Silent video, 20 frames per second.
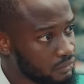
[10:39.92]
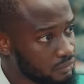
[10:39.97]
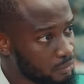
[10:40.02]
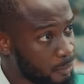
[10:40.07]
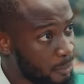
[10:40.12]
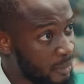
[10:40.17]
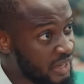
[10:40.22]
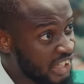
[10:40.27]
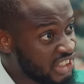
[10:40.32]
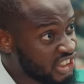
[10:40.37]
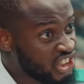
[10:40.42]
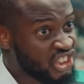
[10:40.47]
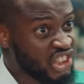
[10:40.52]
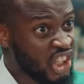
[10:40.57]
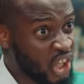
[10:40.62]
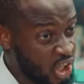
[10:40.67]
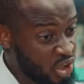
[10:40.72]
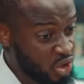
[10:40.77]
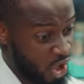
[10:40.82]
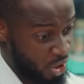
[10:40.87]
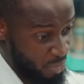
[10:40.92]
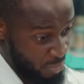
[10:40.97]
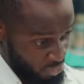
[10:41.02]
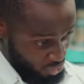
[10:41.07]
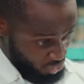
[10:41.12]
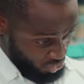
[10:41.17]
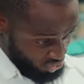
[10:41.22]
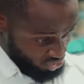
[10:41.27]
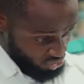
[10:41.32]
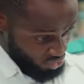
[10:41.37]
Papa, na teacher, you're coming
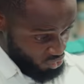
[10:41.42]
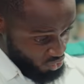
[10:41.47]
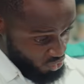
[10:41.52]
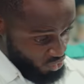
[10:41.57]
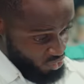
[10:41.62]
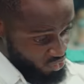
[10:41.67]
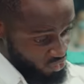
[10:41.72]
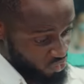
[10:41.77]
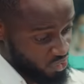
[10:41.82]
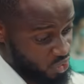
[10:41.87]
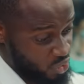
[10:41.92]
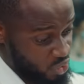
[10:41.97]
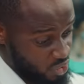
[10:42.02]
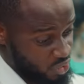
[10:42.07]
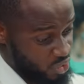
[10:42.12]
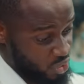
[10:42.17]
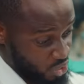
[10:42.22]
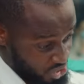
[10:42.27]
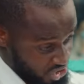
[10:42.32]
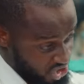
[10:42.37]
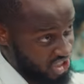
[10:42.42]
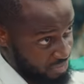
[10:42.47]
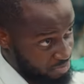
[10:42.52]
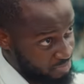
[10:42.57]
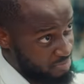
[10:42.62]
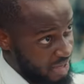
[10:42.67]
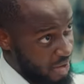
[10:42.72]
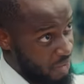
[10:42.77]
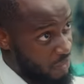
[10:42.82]
to teach me my